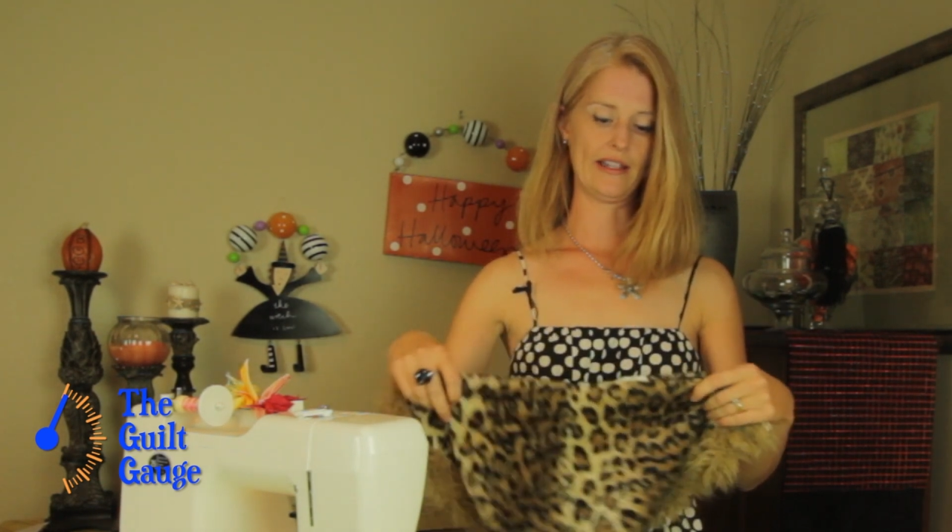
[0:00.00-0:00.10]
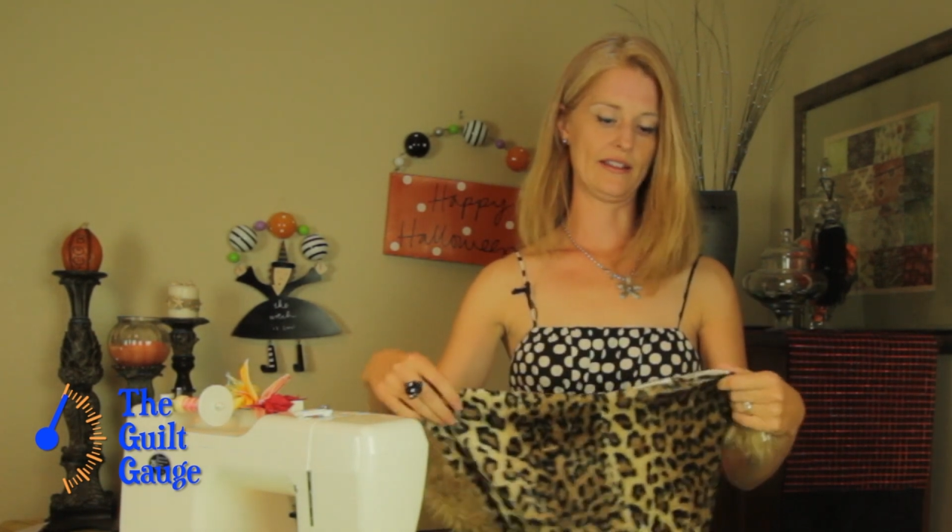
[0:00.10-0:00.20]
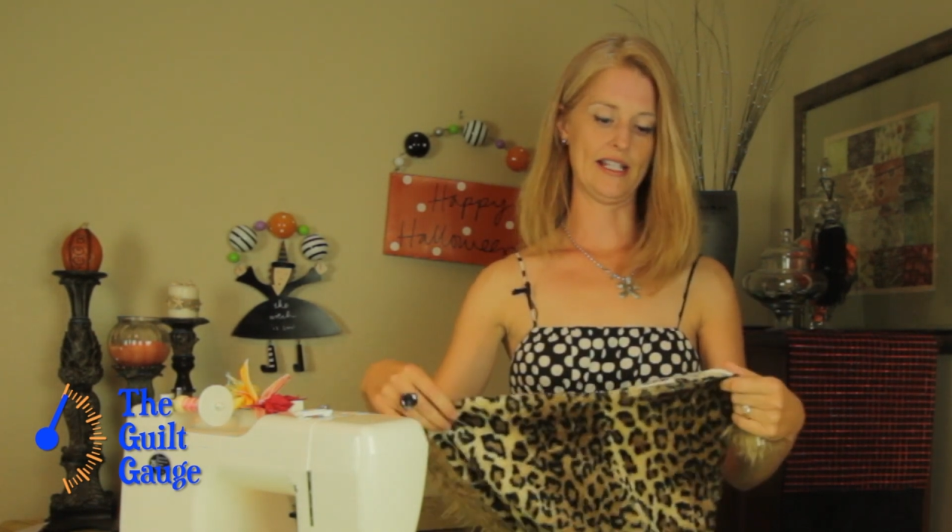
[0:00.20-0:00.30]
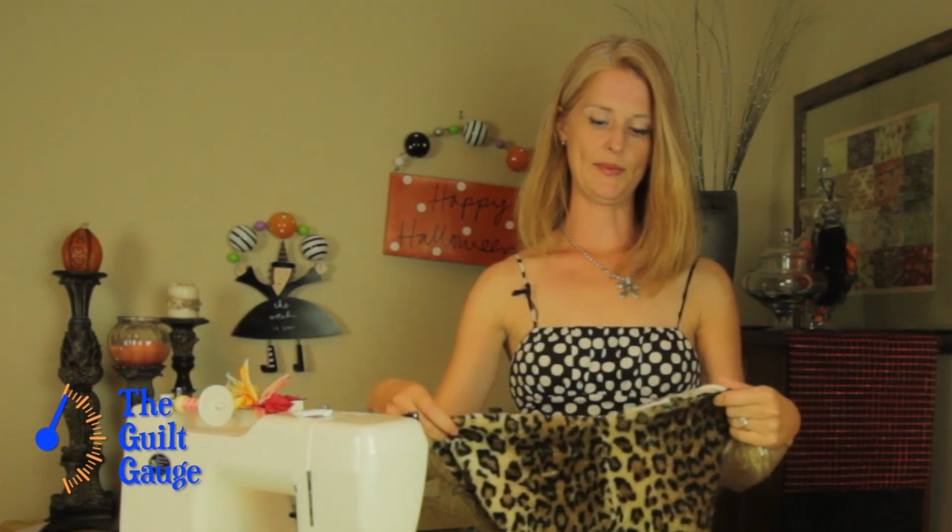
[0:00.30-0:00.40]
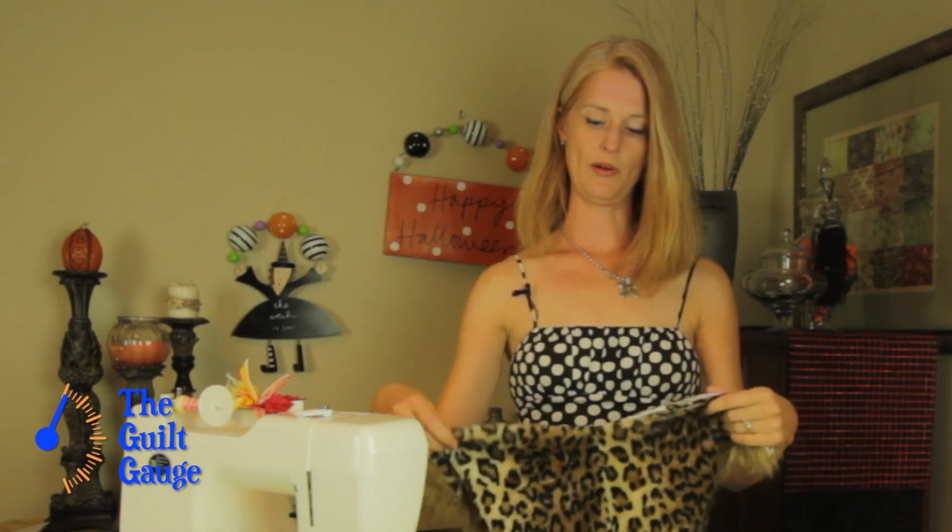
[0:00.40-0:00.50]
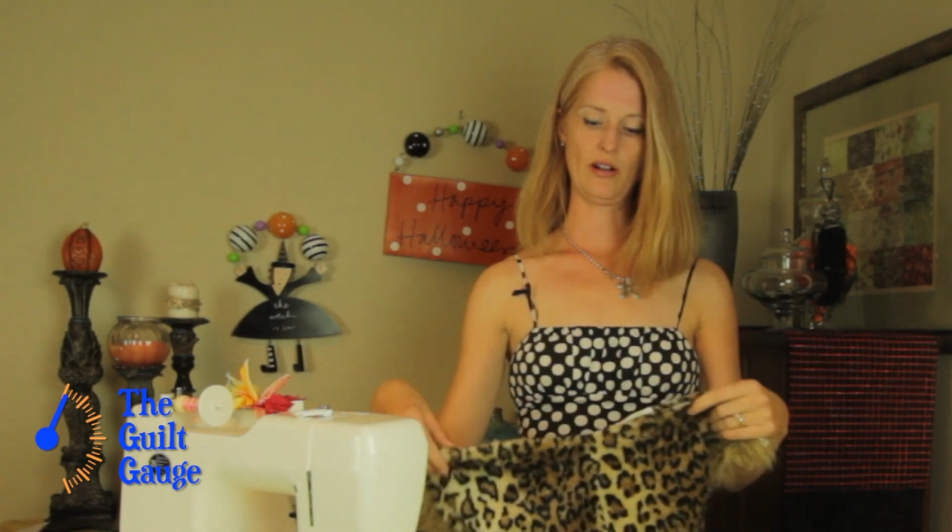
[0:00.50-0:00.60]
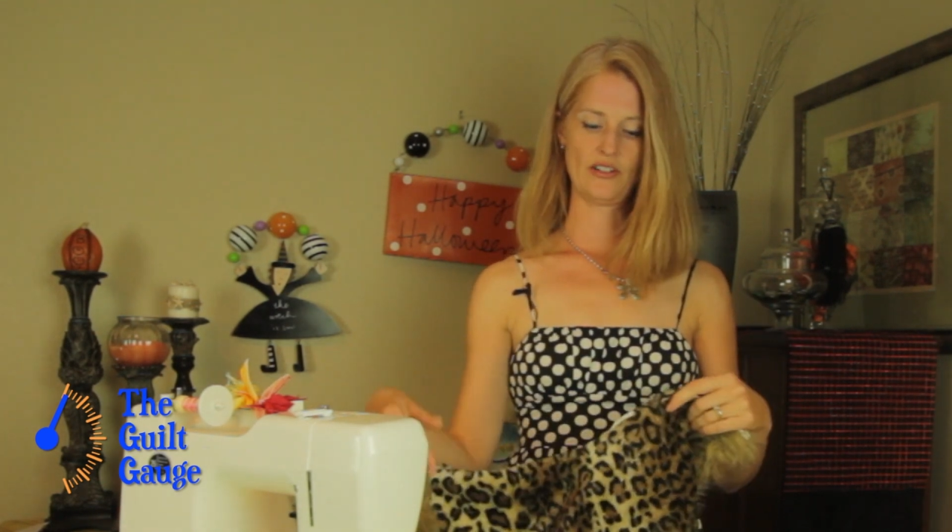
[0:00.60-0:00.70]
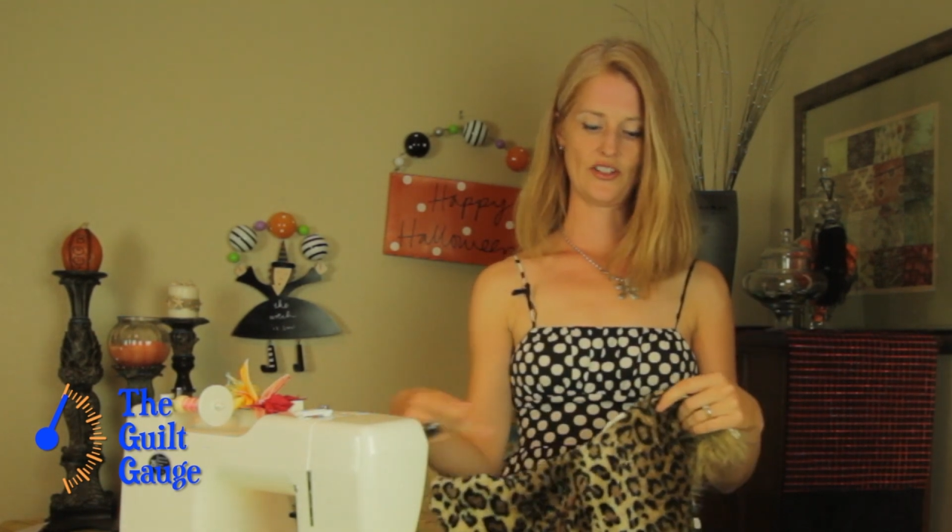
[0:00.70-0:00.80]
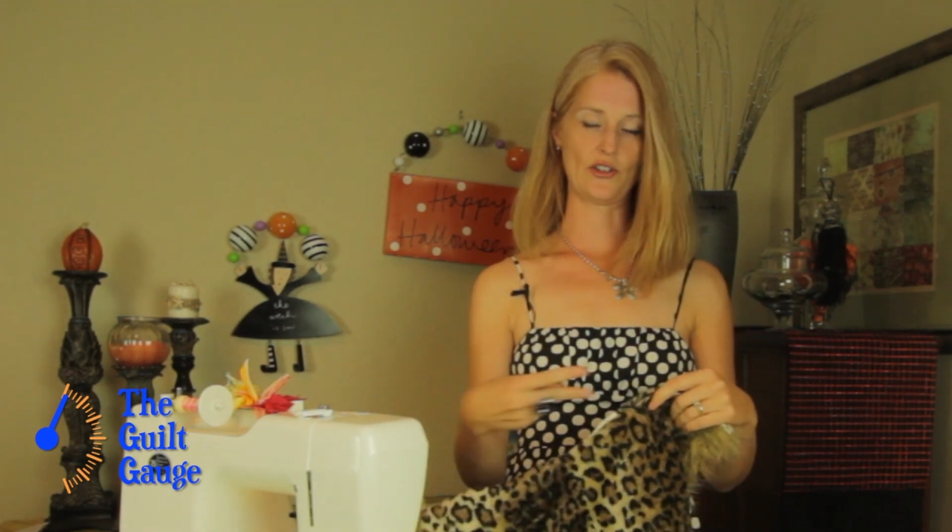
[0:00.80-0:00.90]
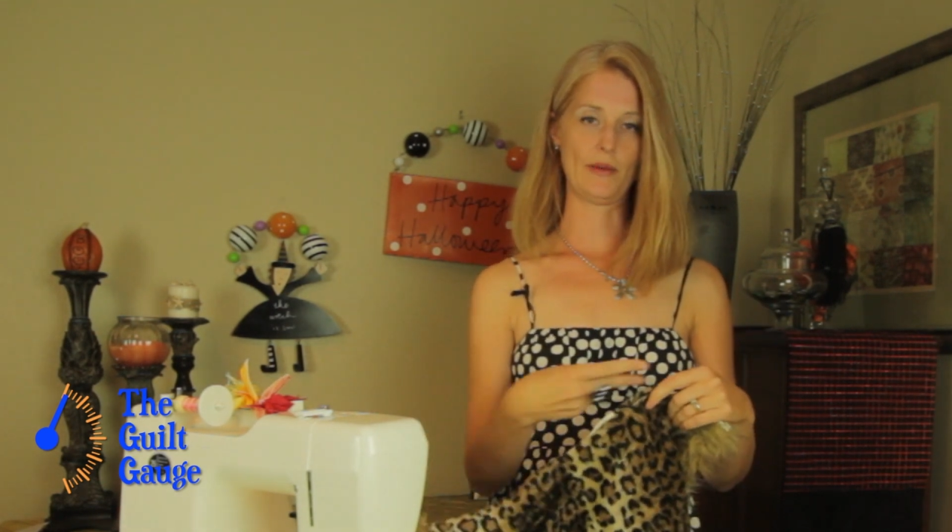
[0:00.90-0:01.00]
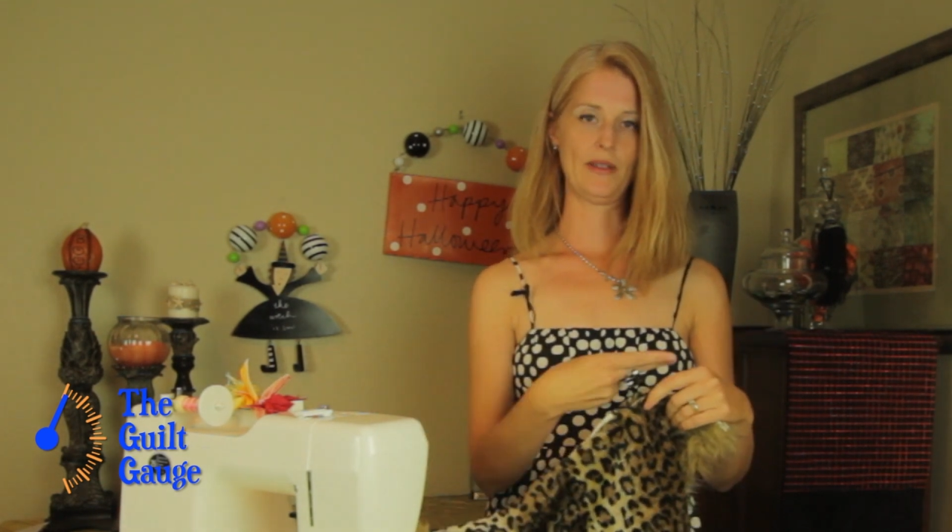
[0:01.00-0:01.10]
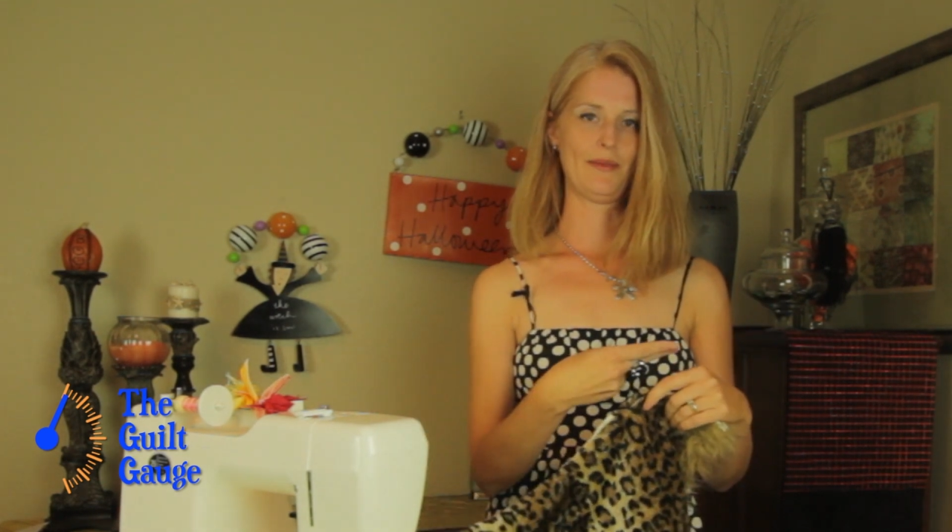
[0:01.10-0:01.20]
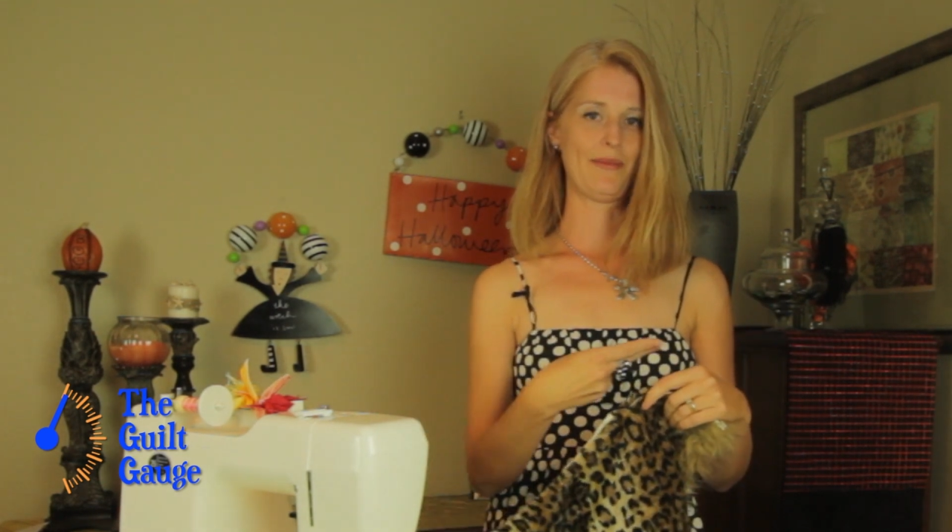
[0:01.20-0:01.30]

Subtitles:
This part, just trimming the